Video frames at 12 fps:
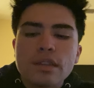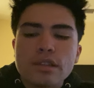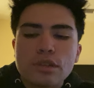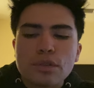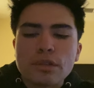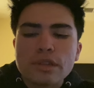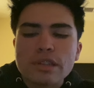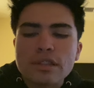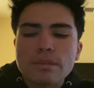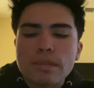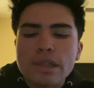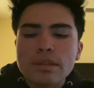According to
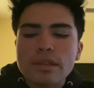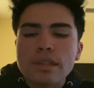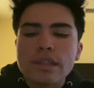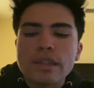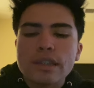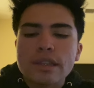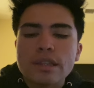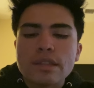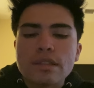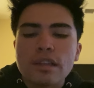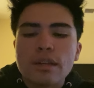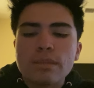Mayo Clinic,
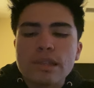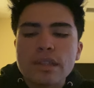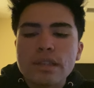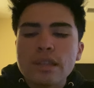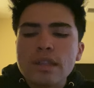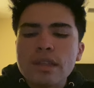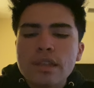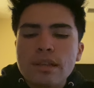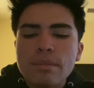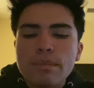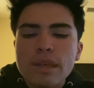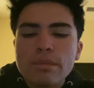insomnia
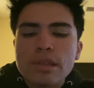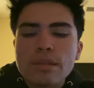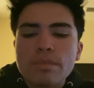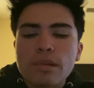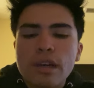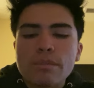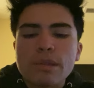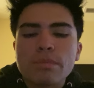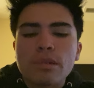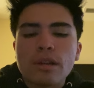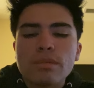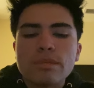may be the primary
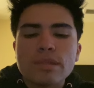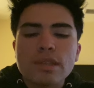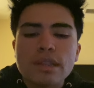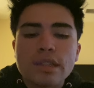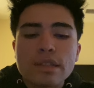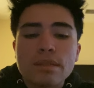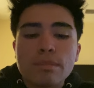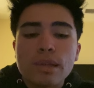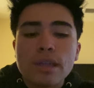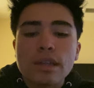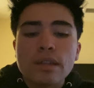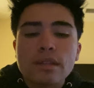problem to this,
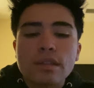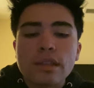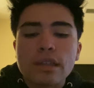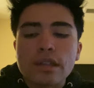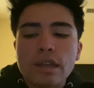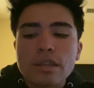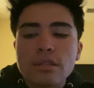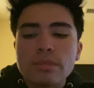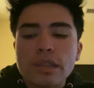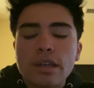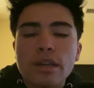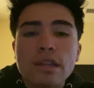but it can also be
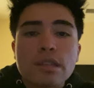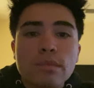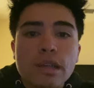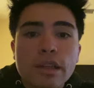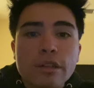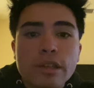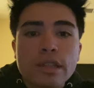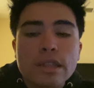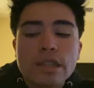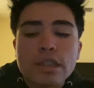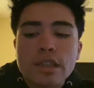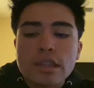caused by other
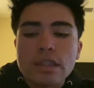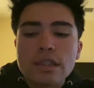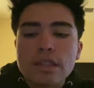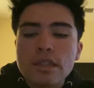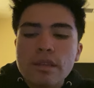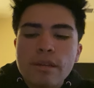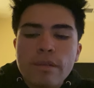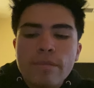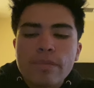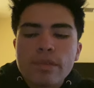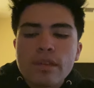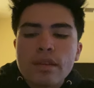conditions.
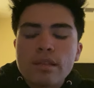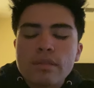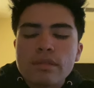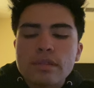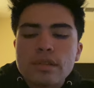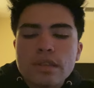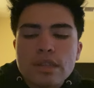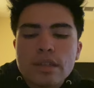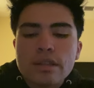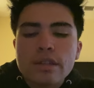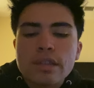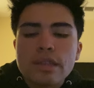These
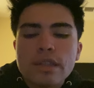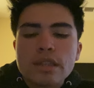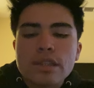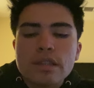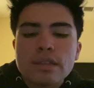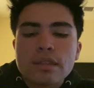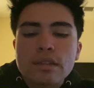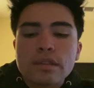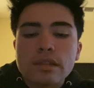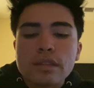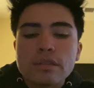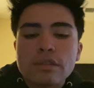other conditions could
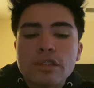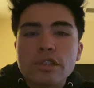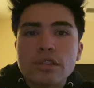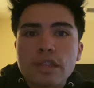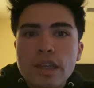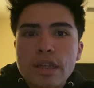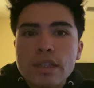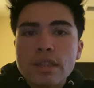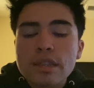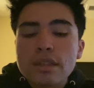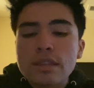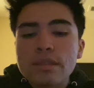include
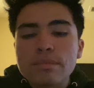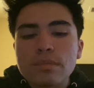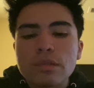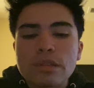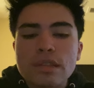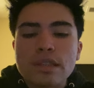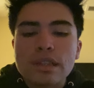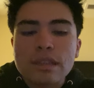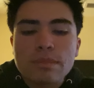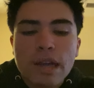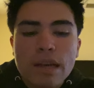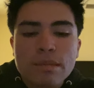stress, poor
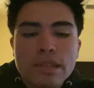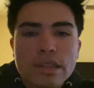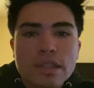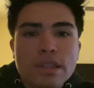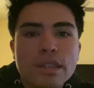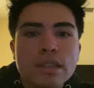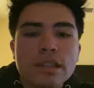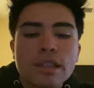sleep habits,